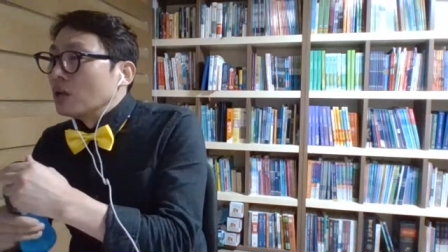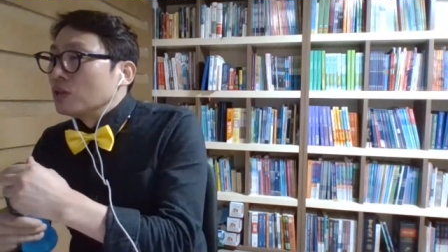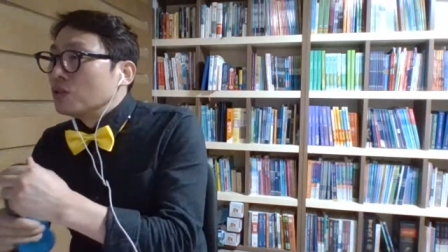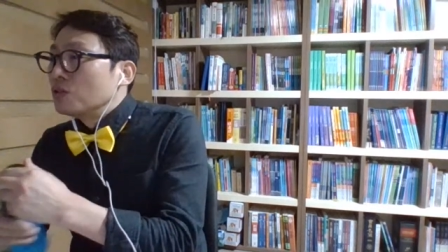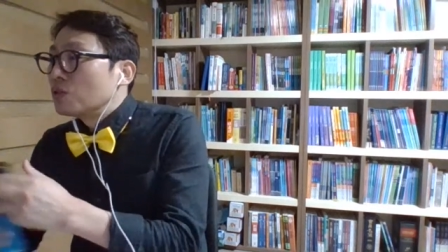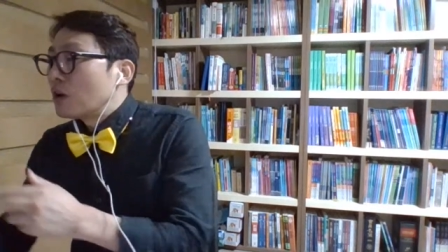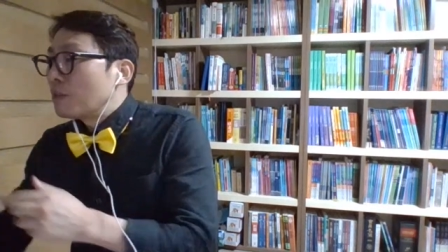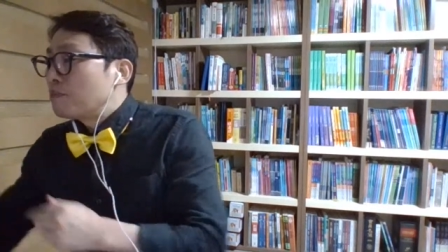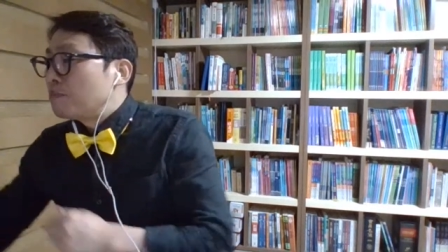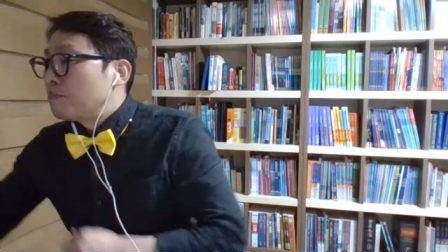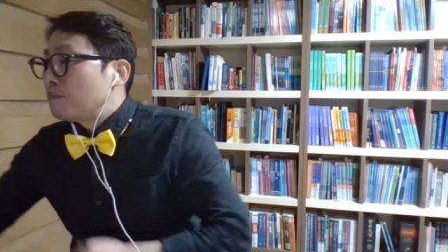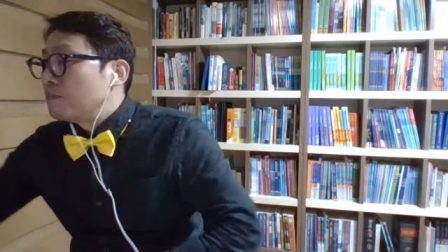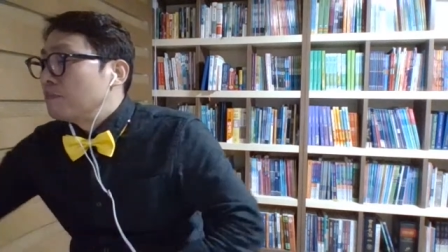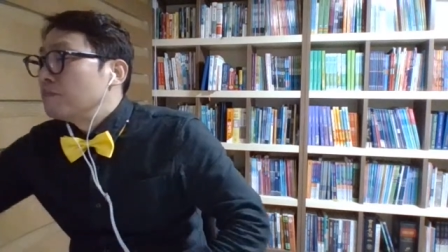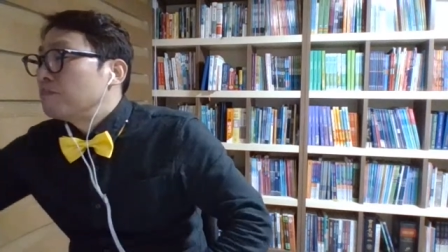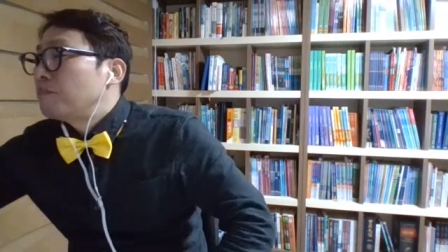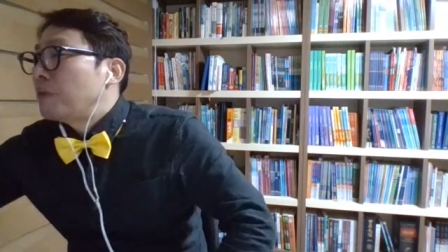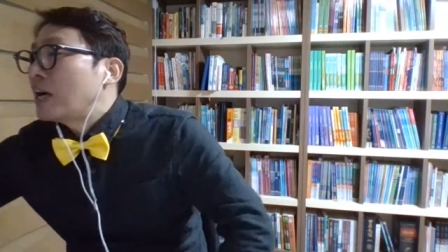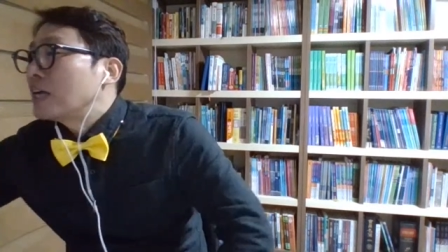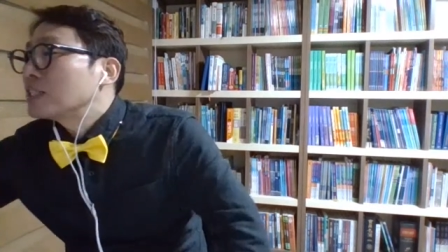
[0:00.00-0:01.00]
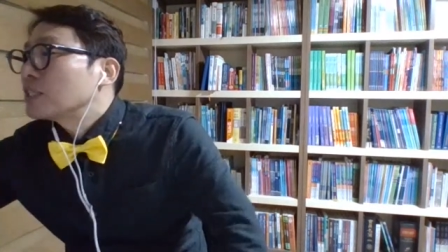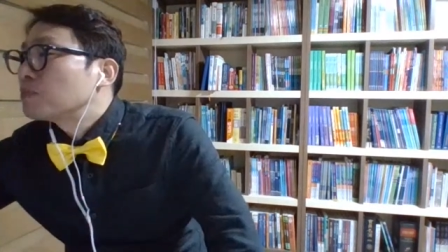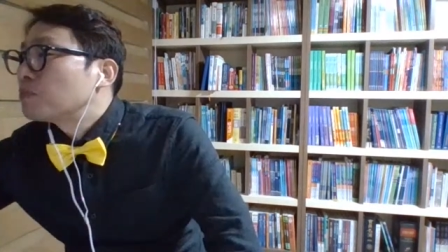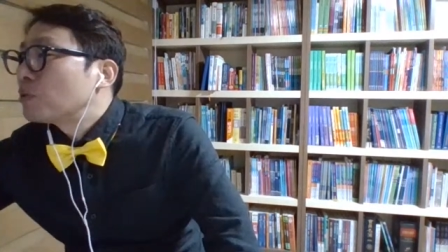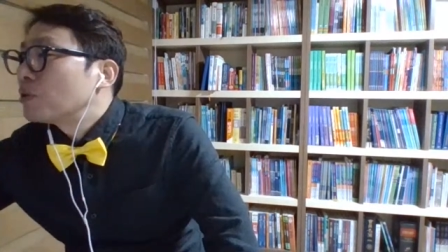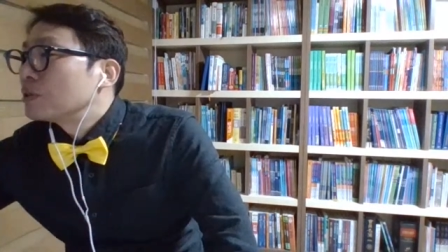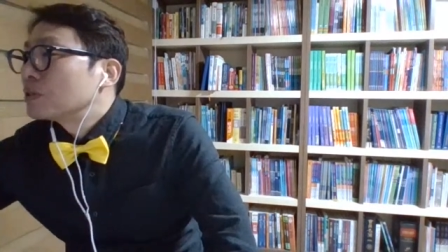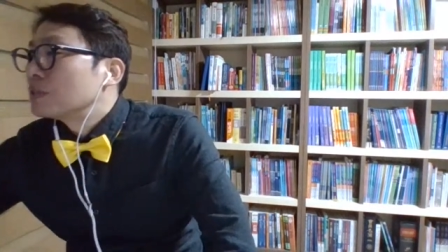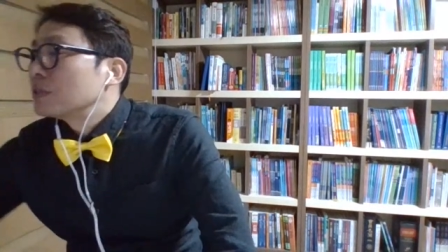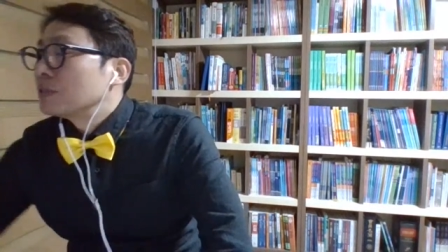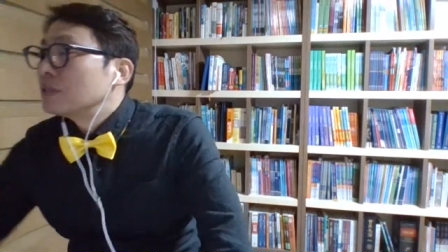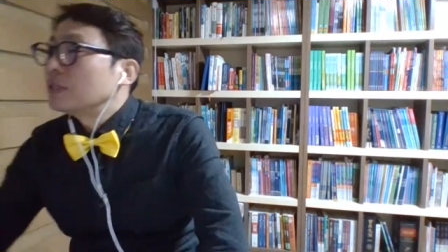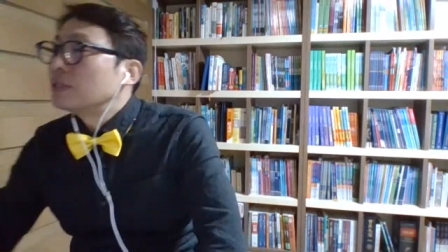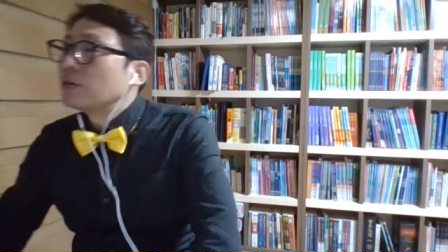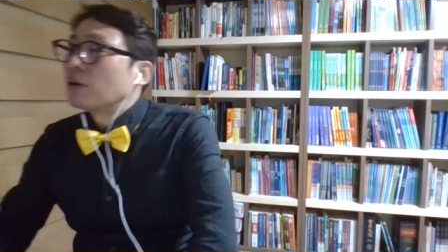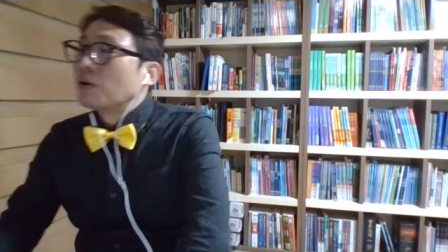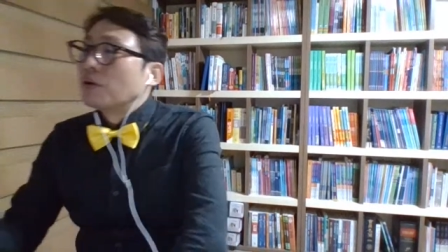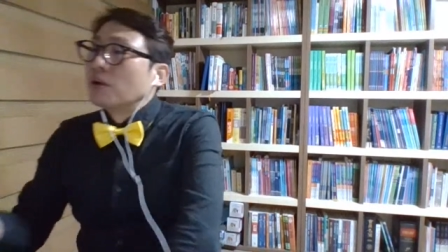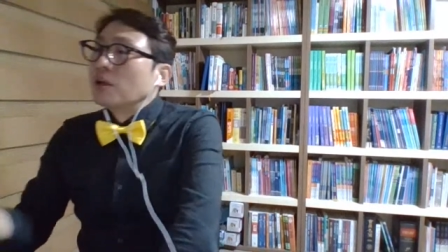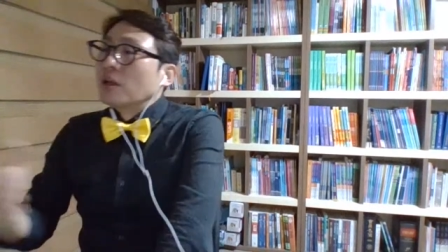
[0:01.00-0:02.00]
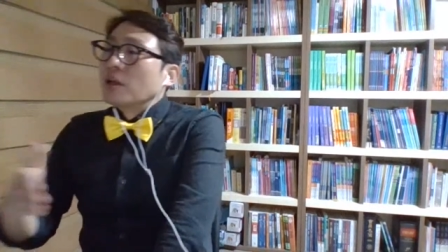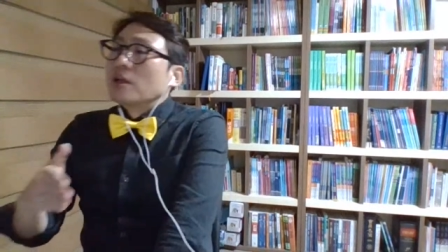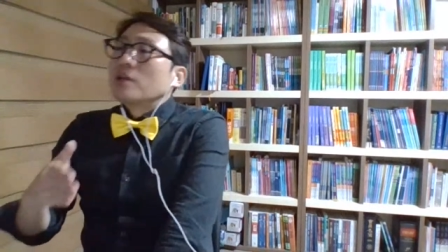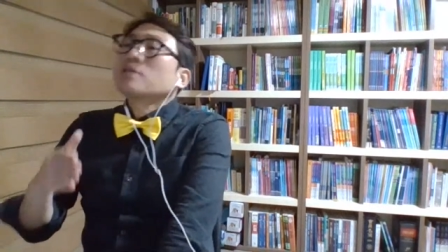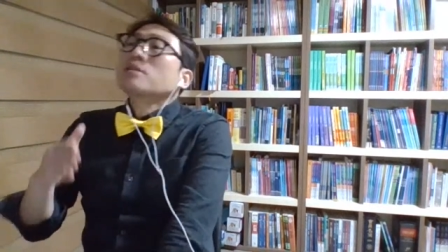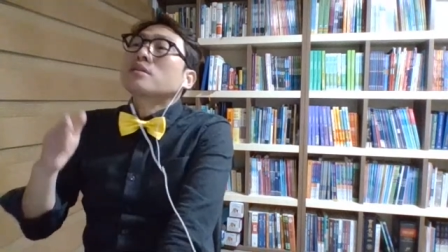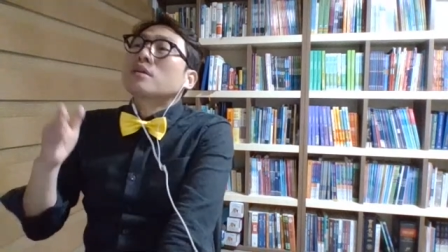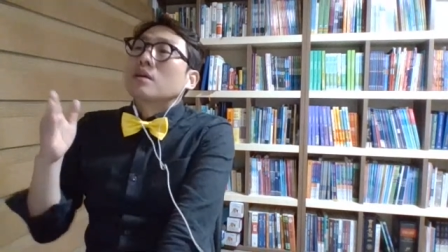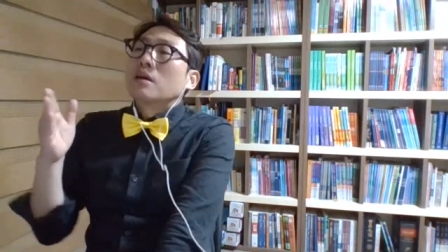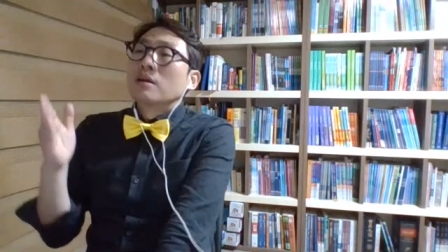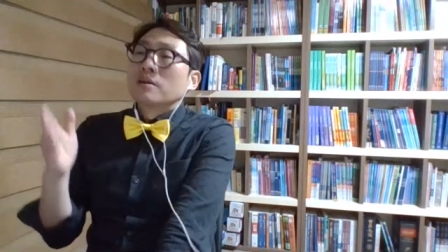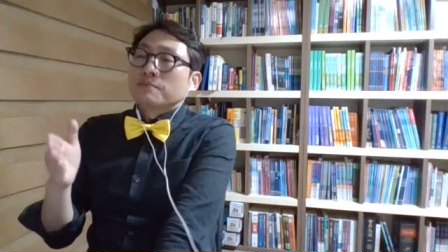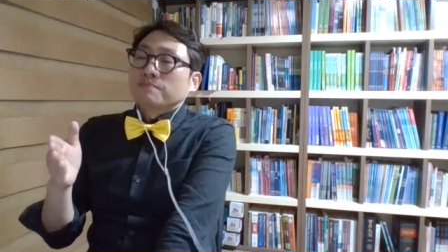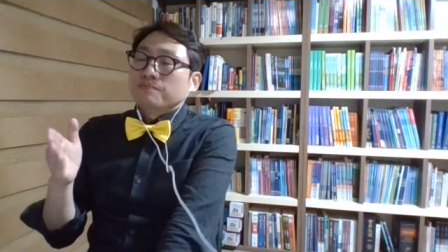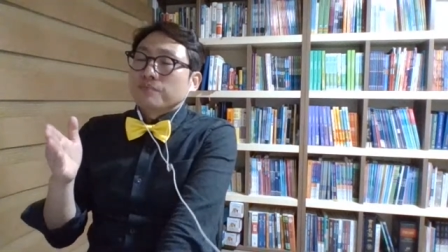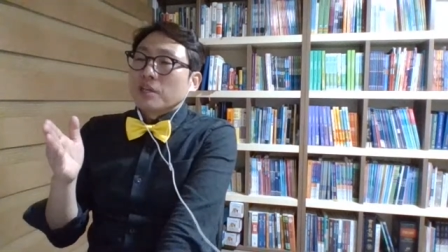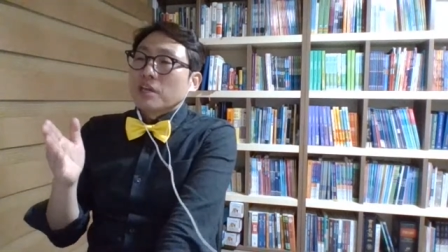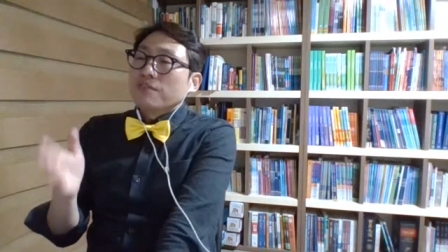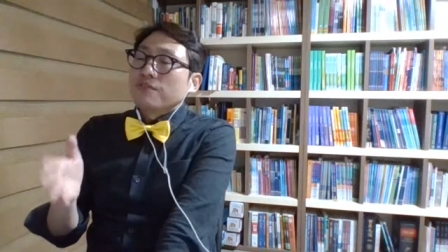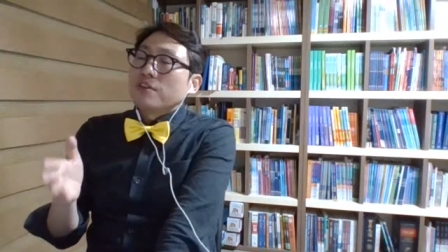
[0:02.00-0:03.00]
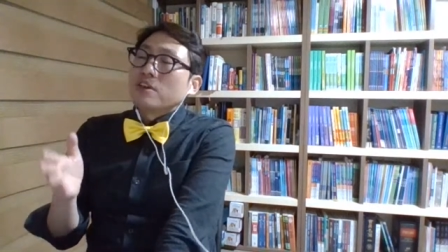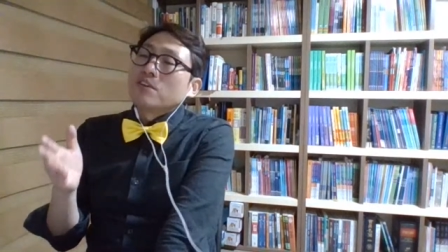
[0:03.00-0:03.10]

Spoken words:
You got passport. If